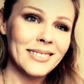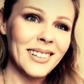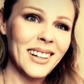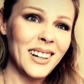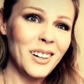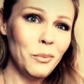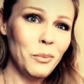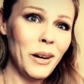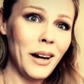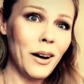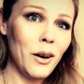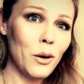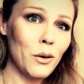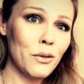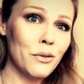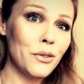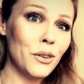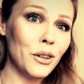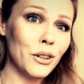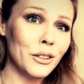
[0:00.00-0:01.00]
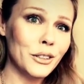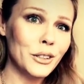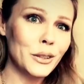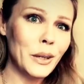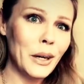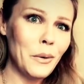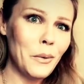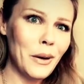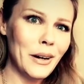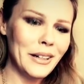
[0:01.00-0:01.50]
kind of powerful. So
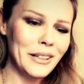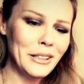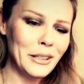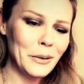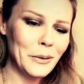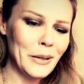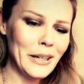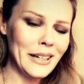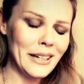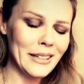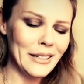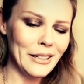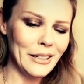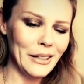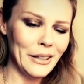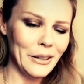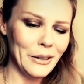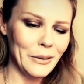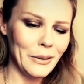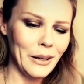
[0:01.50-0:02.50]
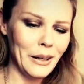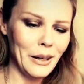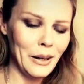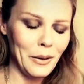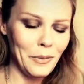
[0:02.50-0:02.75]
I wanted to read it to you.